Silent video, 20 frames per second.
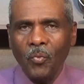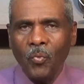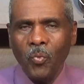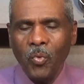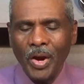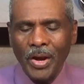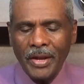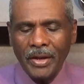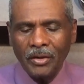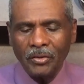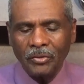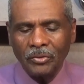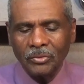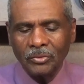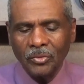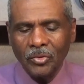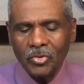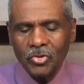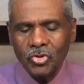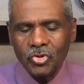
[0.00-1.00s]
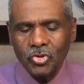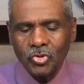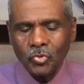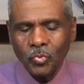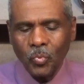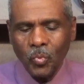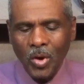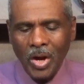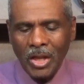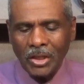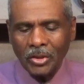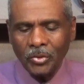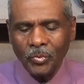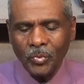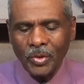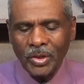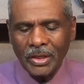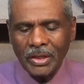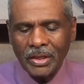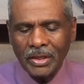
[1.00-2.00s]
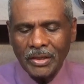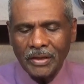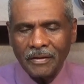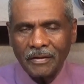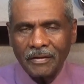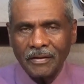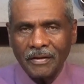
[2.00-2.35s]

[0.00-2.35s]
whale swallowing